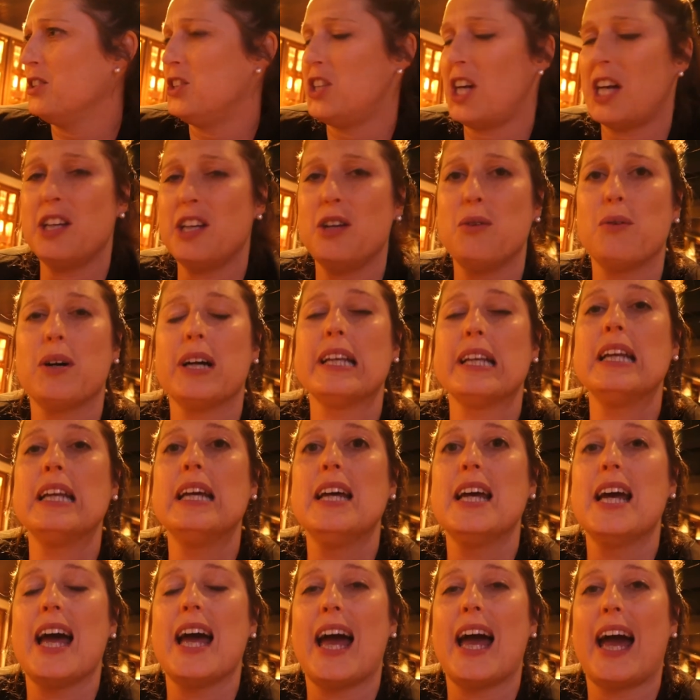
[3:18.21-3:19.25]
genuine.
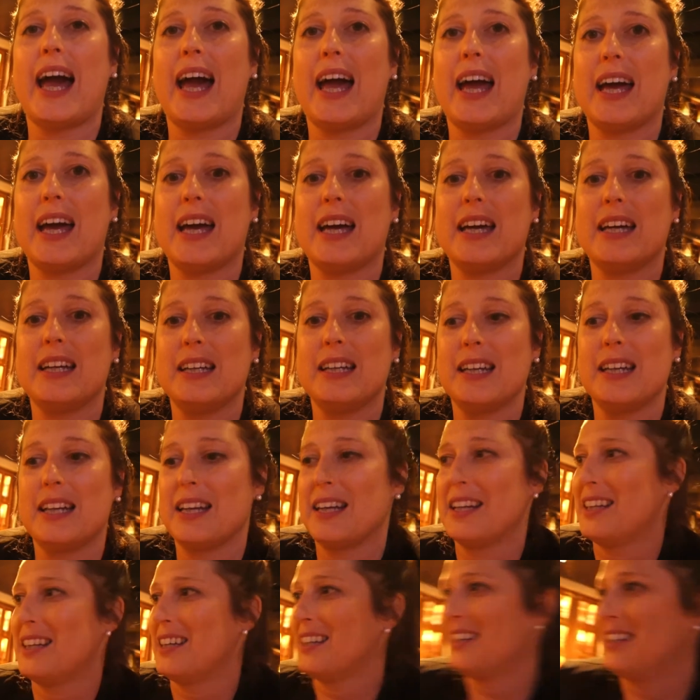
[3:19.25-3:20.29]
And not
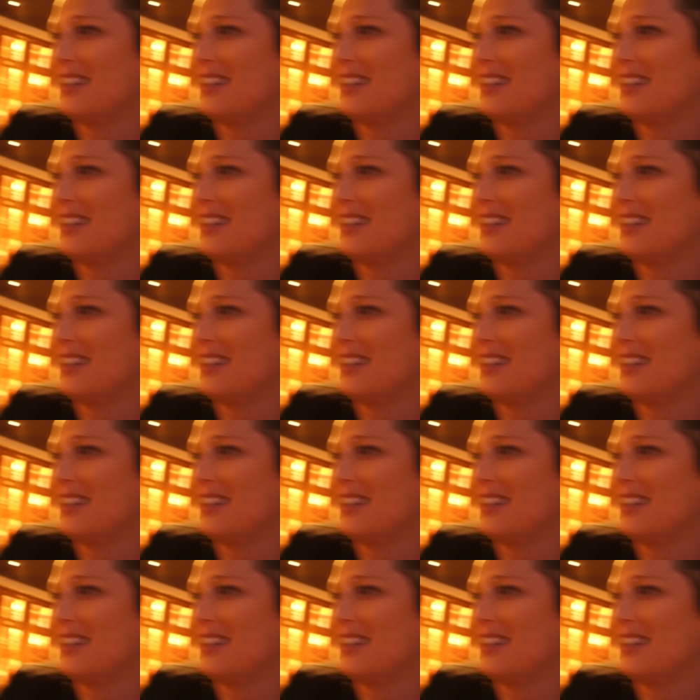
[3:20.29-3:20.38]
racial.